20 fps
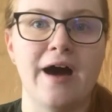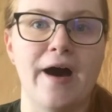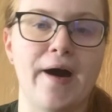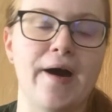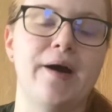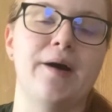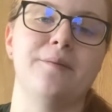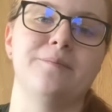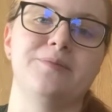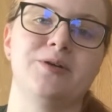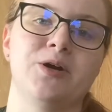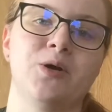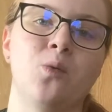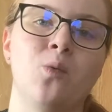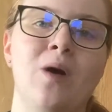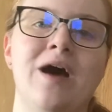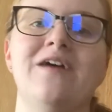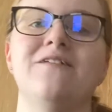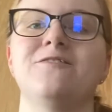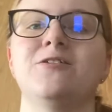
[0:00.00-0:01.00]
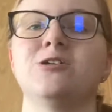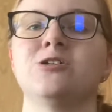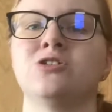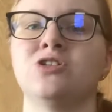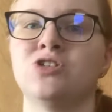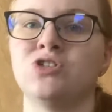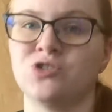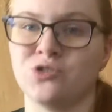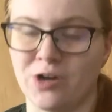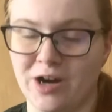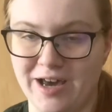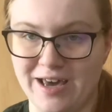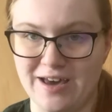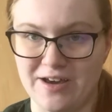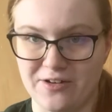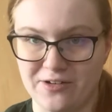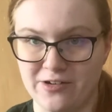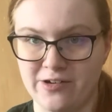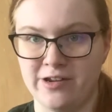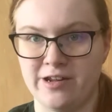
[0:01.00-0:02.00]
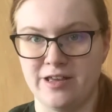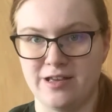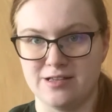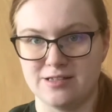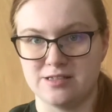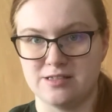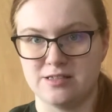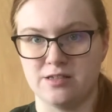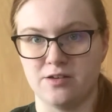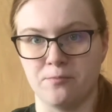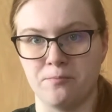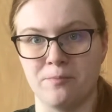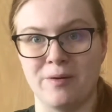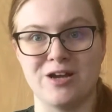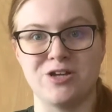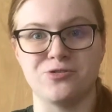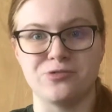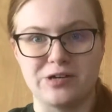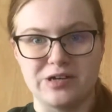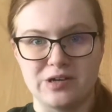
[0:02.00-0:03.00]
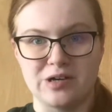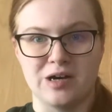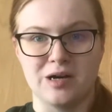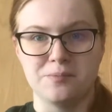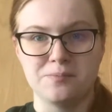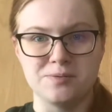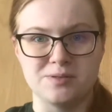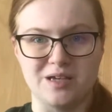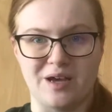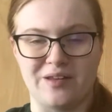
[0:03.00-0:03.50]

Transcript: Your wet versus dry ingredients measuring cups.